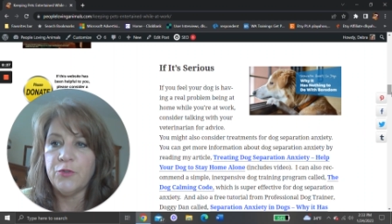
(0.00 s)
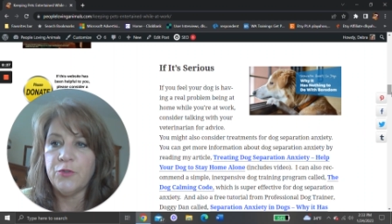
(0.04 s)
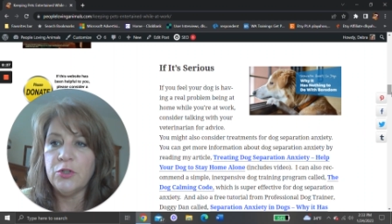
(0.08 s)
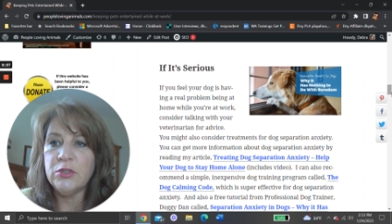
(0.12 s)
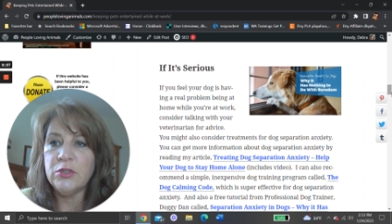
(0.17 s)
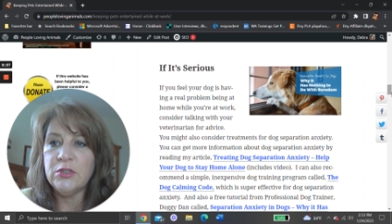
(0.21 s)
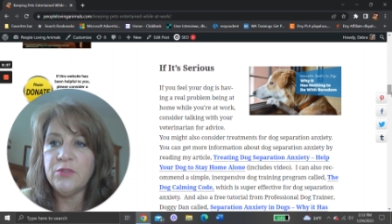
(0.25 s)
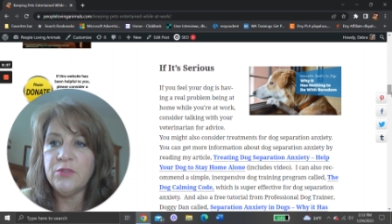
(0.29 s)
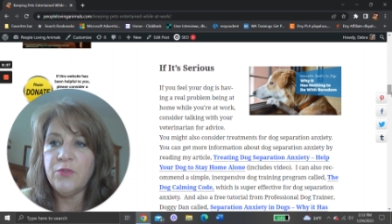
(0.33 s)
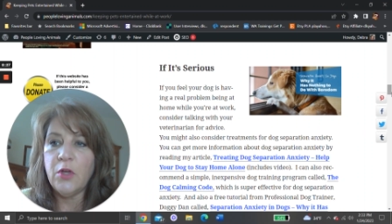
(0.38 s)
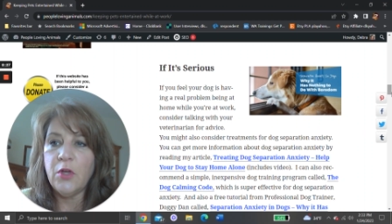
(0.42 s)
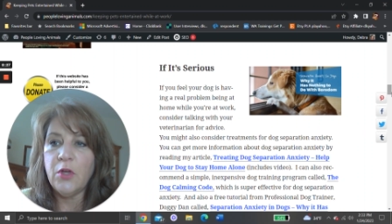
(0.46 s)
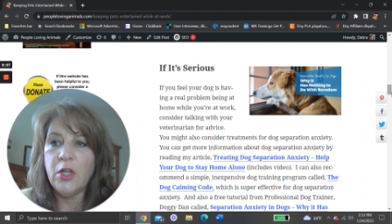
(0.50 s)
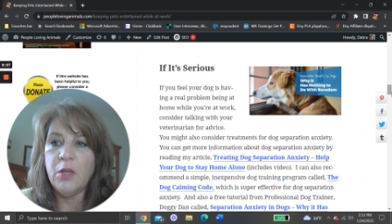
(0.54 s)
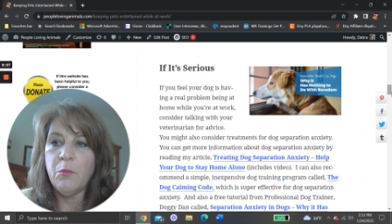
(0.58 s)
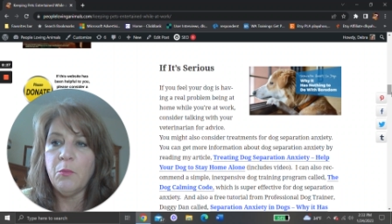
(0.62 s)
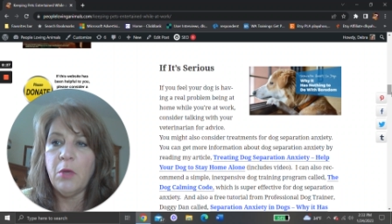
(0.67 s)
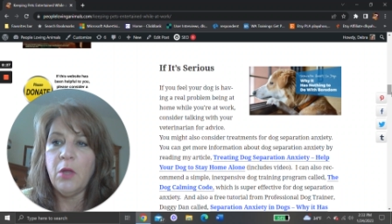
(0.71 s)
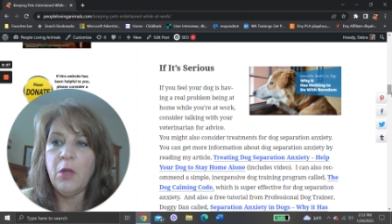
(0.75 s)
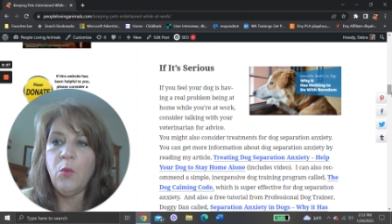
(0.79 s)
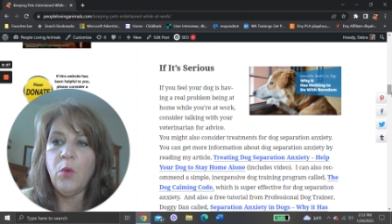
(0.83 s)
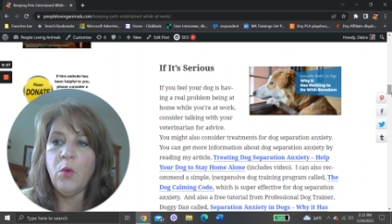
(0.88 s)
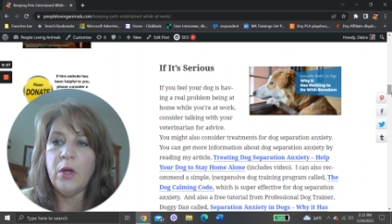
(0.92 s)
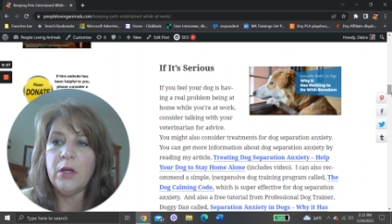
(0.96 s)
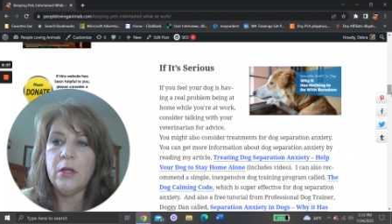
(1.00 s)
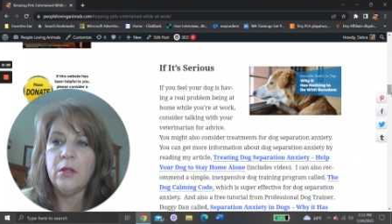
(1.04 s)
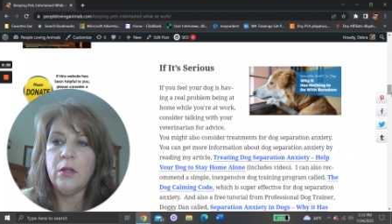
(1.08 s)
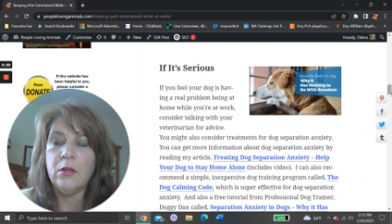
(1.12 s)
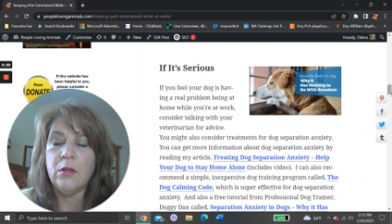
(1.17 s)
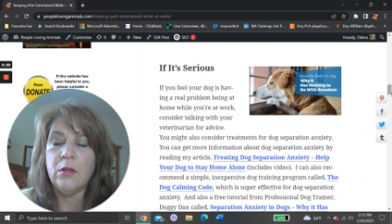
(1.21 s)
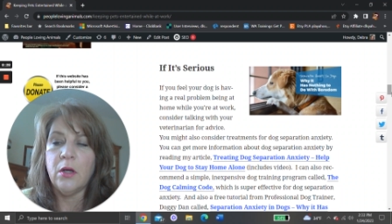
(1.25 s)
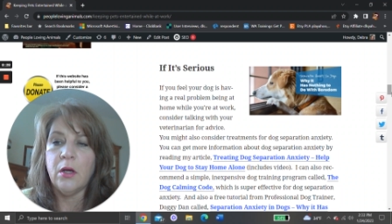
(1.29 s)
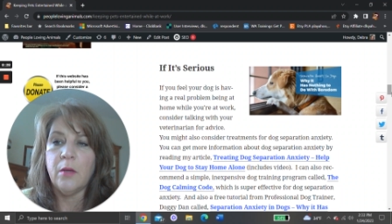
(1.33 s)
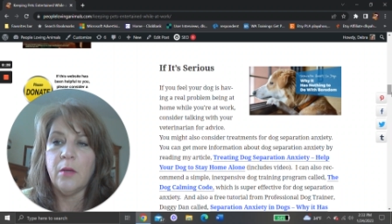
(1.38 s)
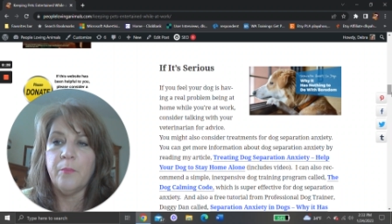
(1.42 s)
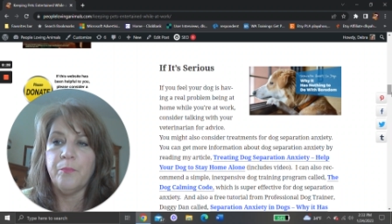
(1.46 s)
First of all, you might
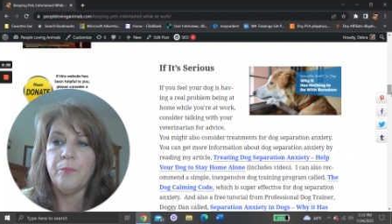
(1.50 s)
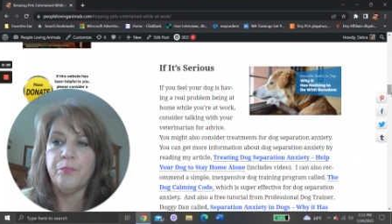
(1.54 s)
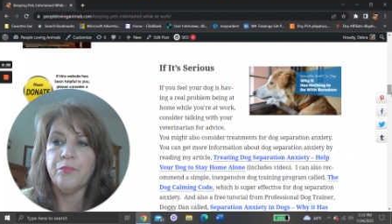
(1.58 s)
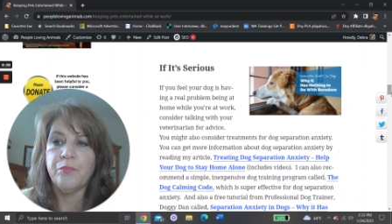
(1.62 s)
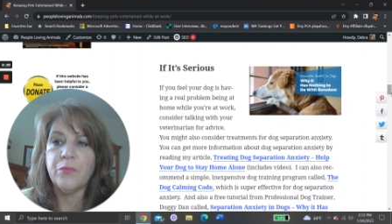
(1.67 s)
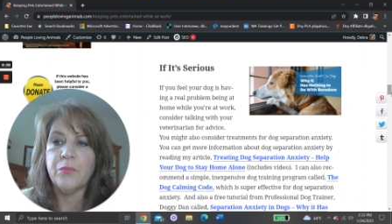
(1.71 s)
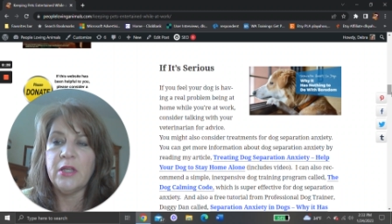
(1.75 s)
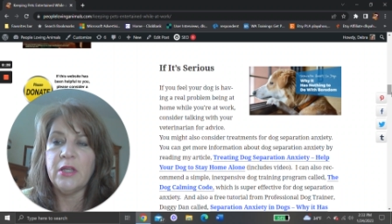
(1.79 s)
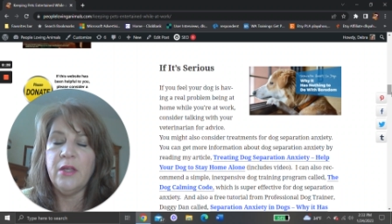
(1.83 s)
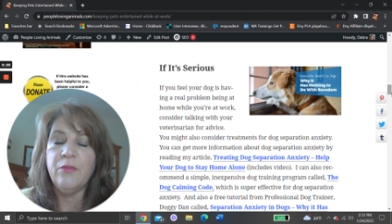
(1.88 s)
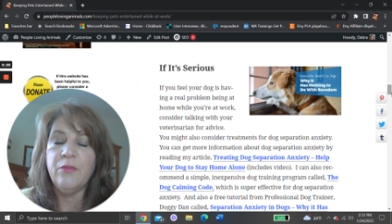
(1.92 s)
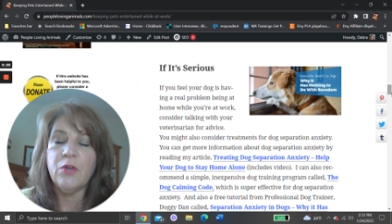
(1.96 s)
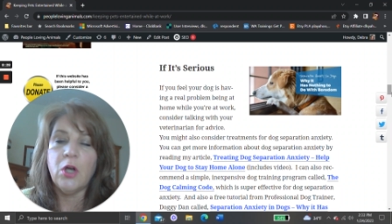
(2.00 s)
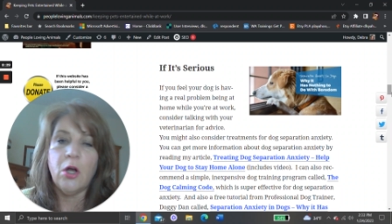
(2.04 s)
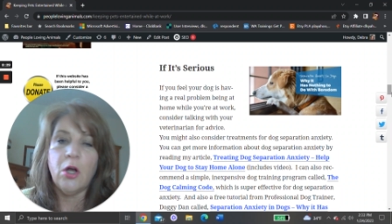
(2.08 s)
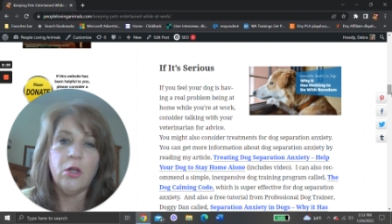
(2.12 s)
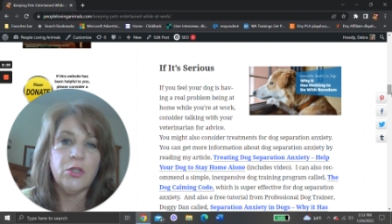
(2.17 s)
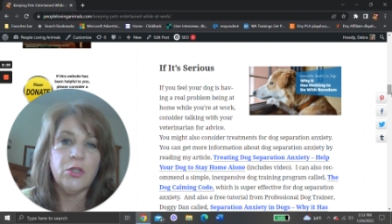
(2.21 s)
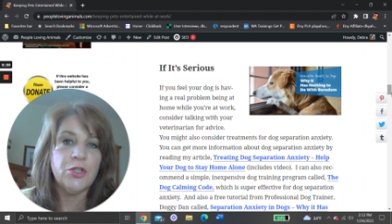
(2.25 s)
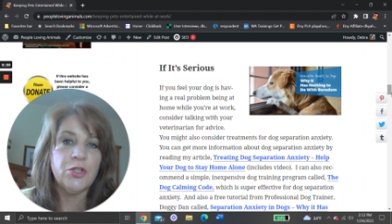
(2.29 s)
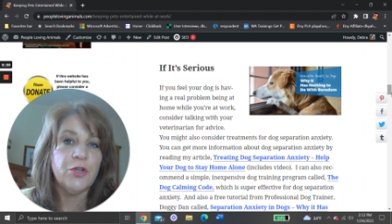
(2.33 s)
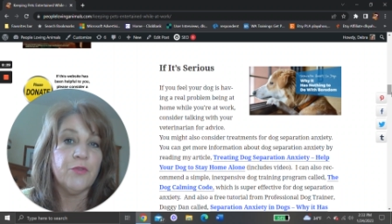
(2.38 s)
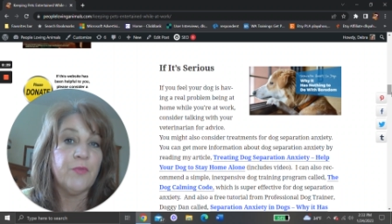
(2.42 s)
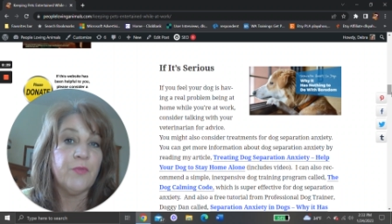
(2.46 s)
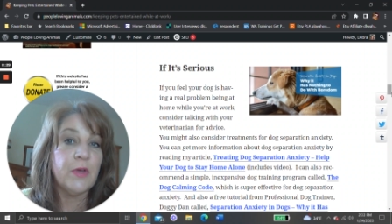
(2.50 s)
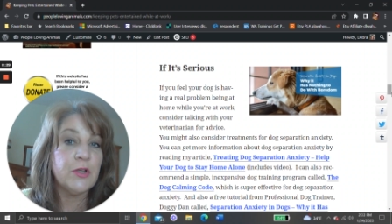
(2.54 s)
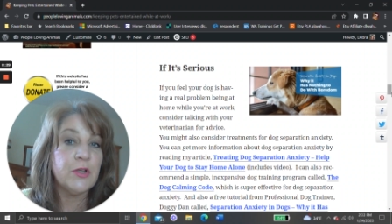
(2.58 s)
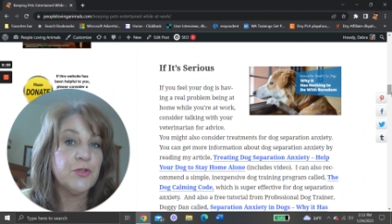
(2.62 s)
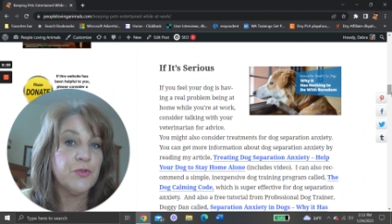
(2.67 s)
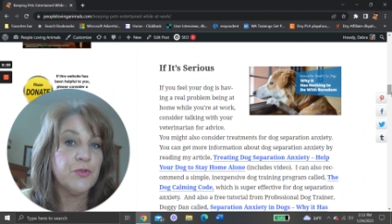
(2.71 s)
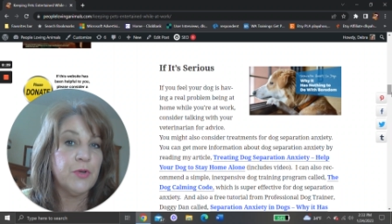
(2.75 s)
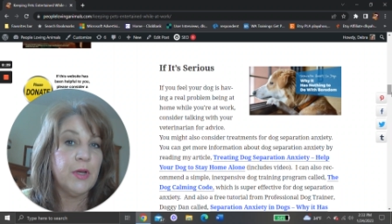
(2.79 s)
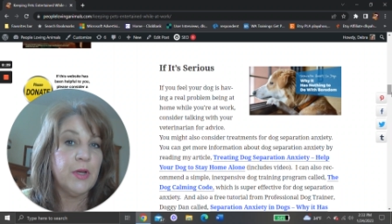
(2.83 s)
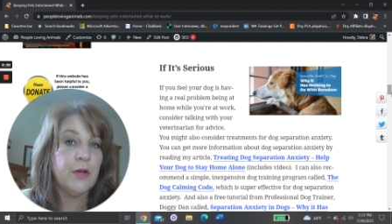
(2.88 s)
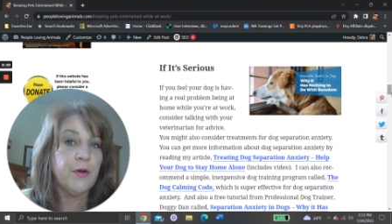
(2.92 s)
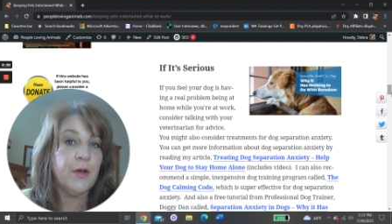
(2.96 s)
want to um, give a call to your
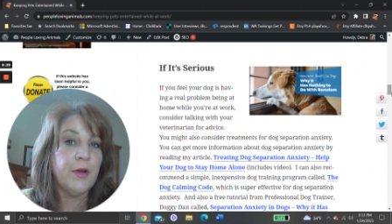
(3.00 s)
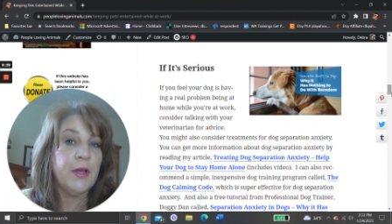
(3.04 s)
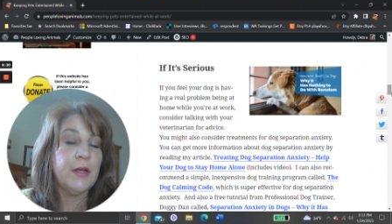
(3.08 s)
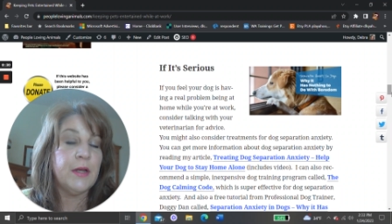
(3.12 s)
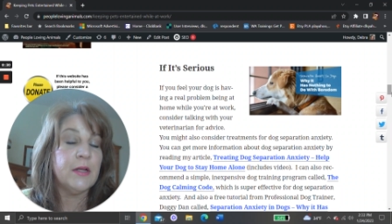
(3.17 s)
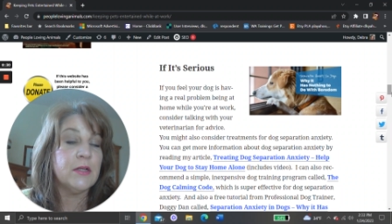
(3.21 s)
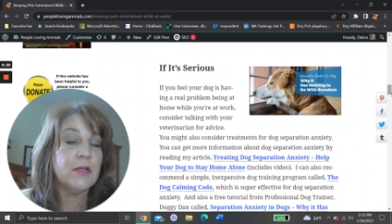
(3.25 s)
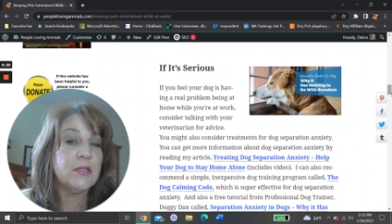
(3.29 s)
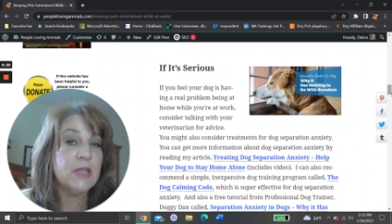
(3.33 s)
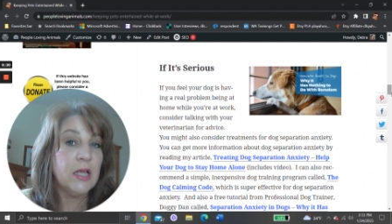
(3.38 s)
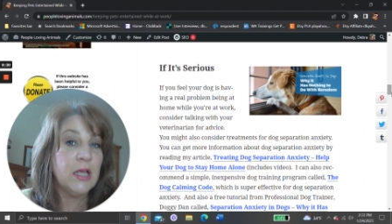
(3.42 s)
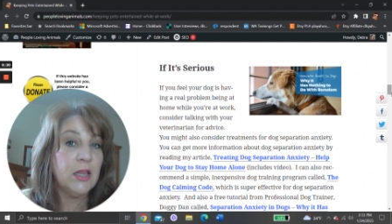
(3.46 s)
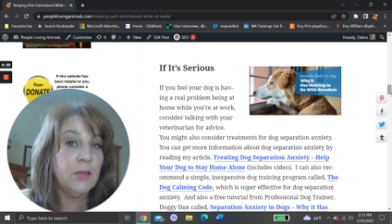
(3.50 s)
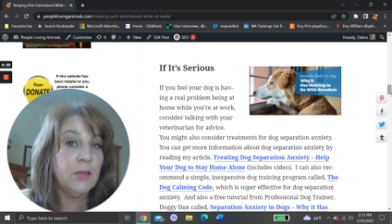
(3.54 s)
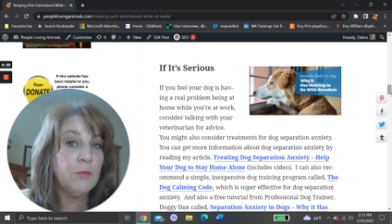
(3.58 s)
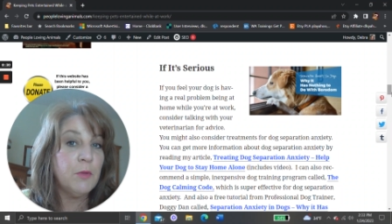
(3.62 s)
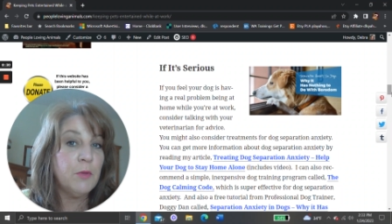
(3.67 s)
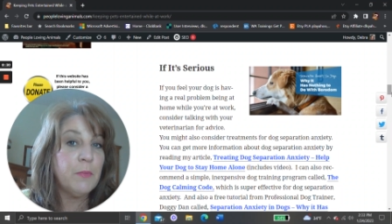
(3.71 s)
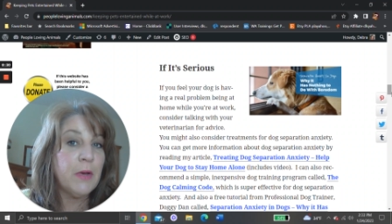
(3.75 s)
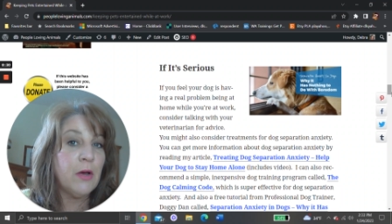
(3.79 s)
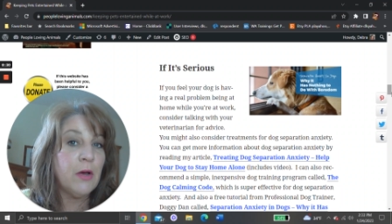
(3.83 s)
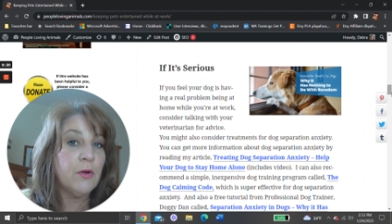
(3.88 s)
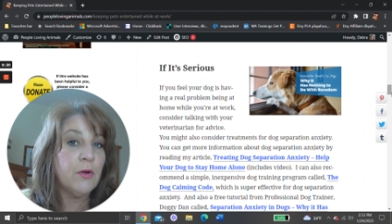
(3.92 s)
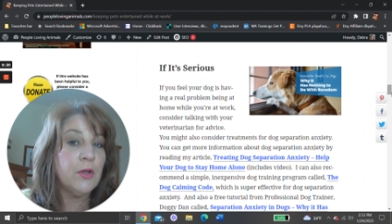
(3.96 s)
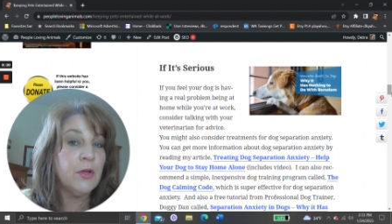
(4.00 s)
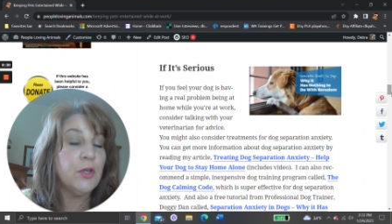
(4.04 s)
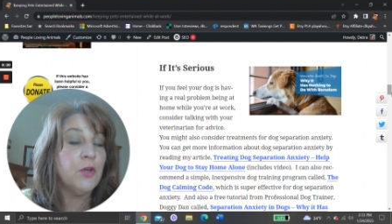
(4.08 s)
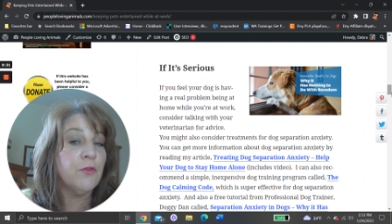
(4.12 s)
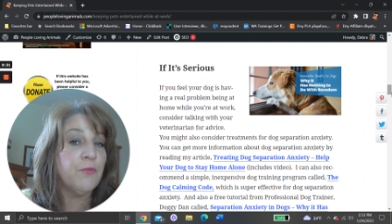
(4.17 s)
veterinarian and tell them about it.